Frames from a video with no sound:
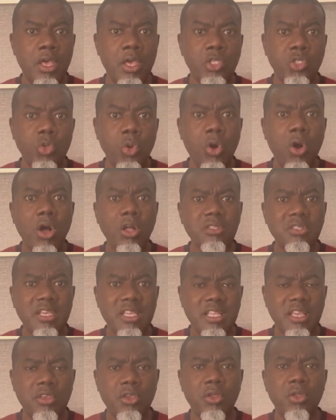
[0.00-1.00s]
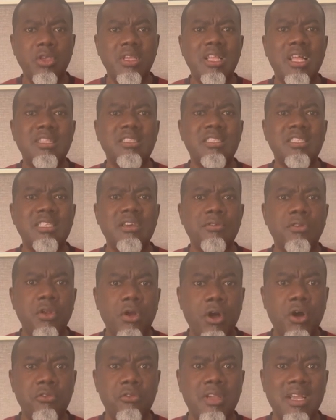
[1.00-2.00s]
So altogether, you're looking at
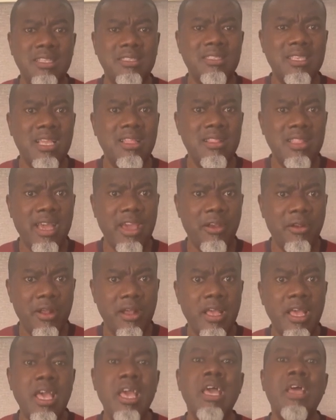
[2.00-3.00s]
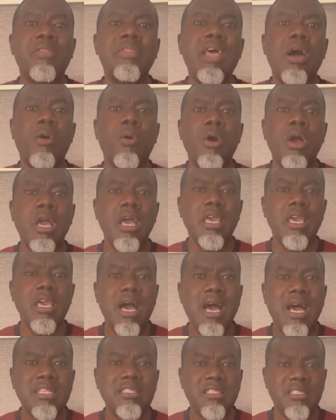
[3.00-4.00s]
710 naira. Now,
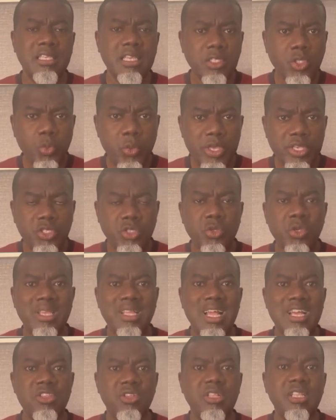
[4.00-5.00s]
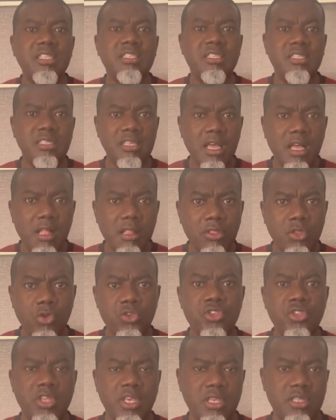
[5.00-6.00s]
at 6 weeks, you can actually sell
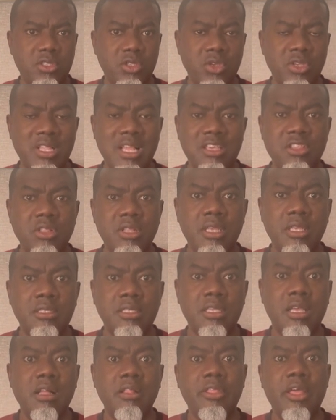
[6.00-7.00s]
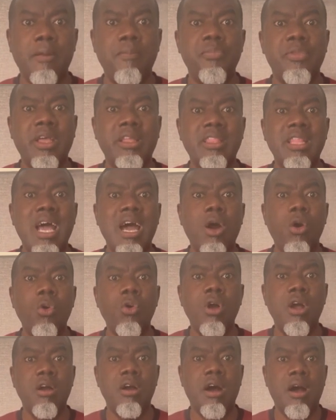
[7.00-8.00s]
those chicks. You can actually sell them. They're
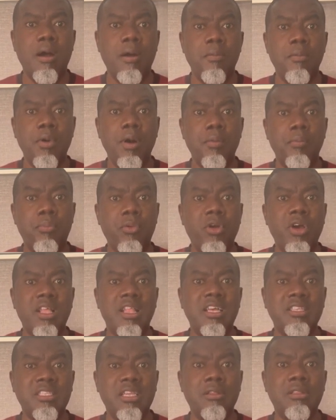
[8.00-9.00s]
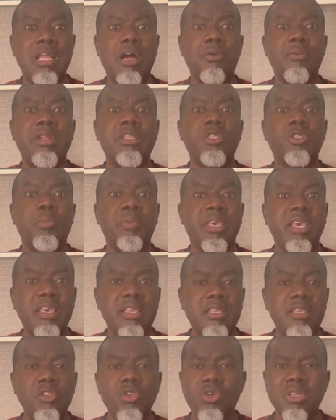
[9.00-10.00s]
now broilers. They're now ready to be
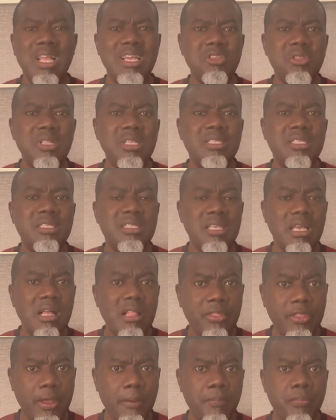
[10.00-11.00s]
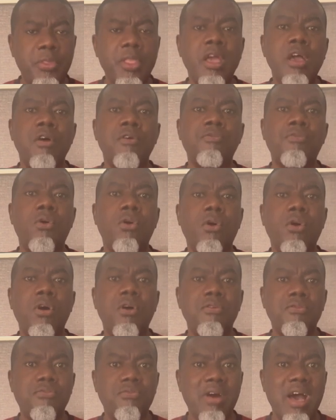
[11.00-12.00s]
eaten. You can actually sell them for
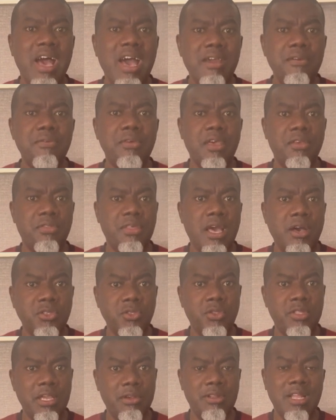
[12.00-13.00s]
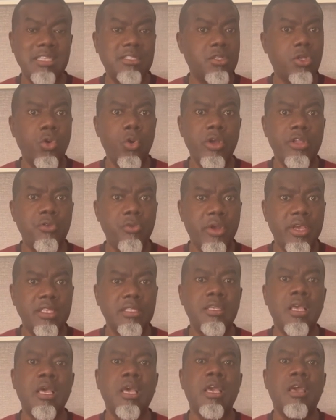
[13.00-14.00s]
5,000 naira. That's the going
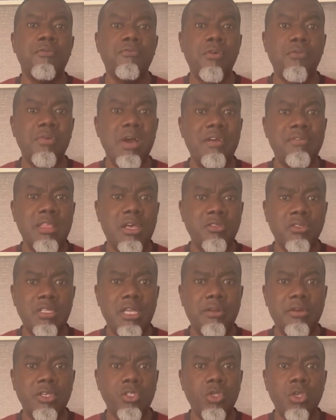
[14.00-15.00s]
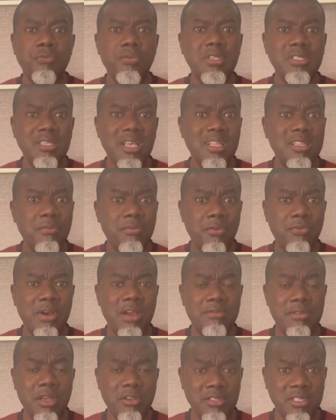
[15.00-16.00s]
rate for 5,000 naira. So if you sell them for
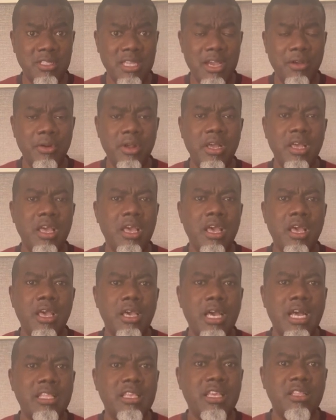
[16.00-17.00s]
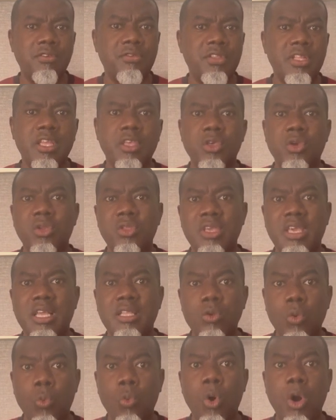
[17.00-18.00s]
5,000 naira, at the end of the day, you're going to
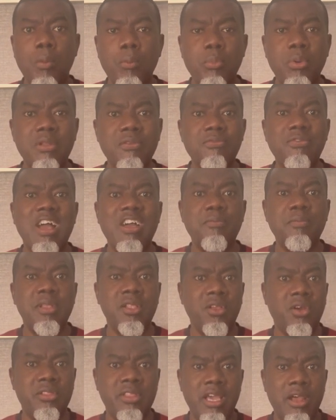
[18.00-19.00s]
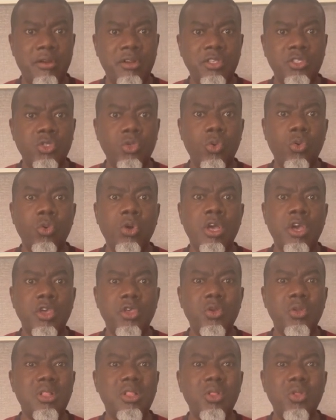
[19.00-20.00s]
get 1.5 million naira. So
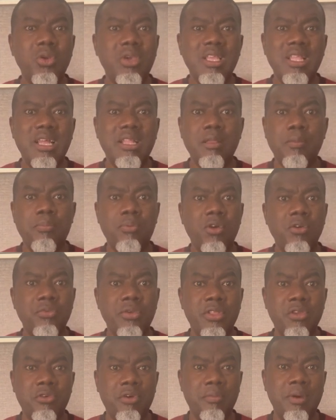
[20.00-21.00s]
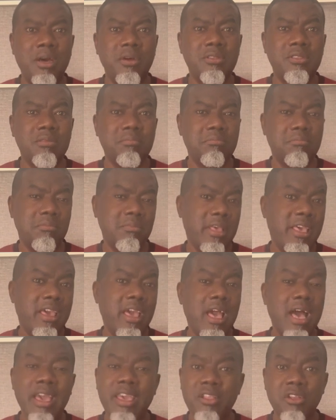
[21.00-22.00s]
you're looking at a profit of about
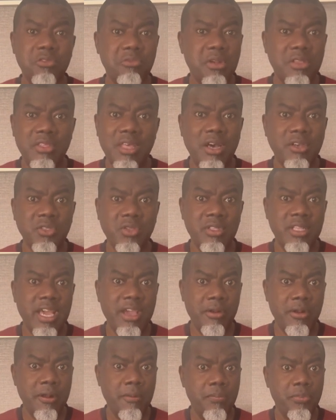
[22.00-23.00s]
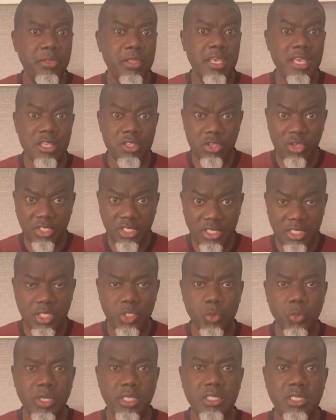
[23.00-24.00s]
800,000 naira in just
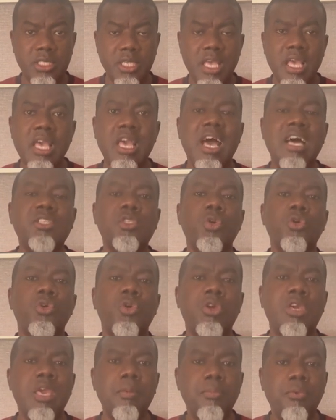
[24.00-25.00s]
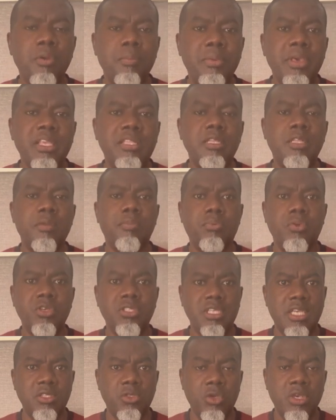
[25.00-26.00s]
6 weeks. And so you keep repeating the
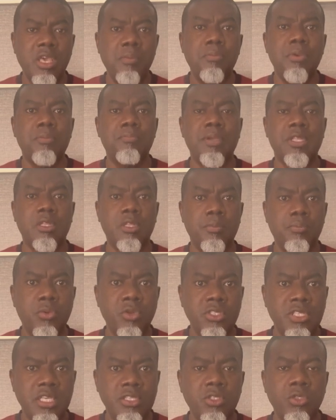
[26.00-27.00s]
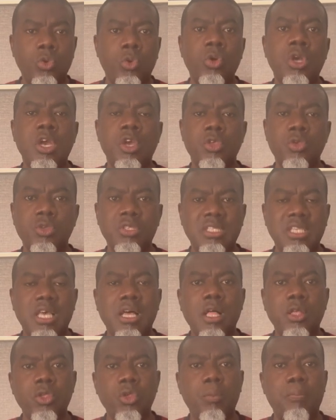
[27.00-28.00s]
process. You keep repeating the process. So you
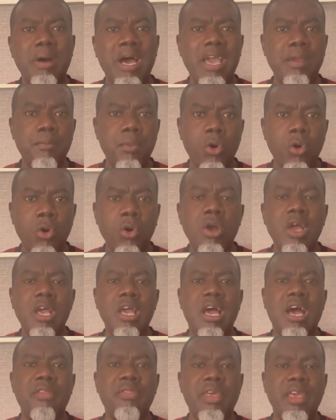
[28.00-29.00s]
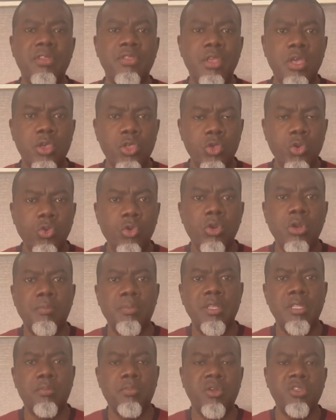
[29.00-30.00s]
sell, you buy more, and then you
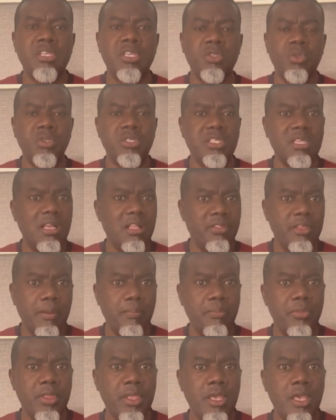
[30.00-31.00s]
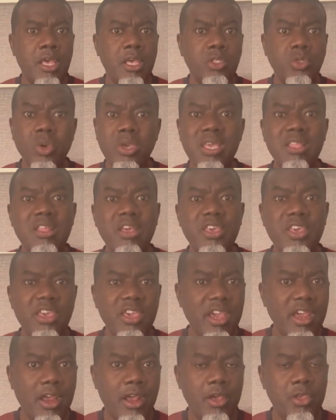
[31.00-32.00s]
repeat the process, you sell them. So in a
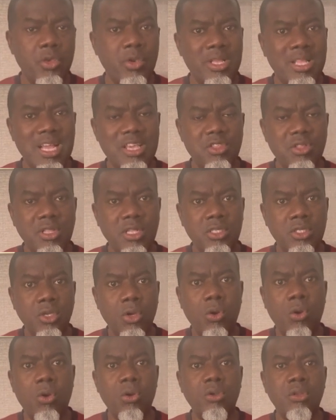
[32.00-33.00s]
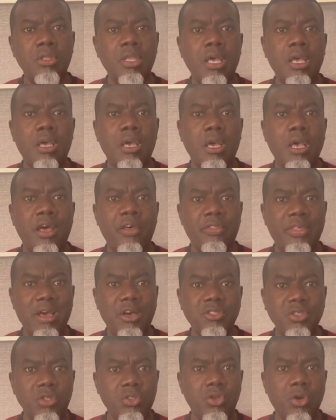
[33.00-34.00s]
year, you can actually turn
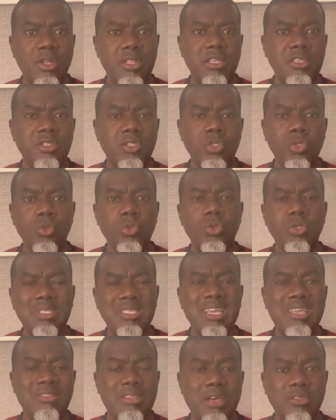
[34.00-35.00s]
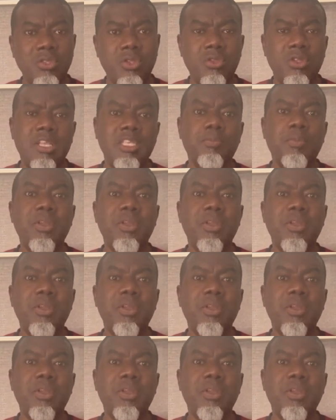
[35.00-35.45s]
$1,000 to $10,000.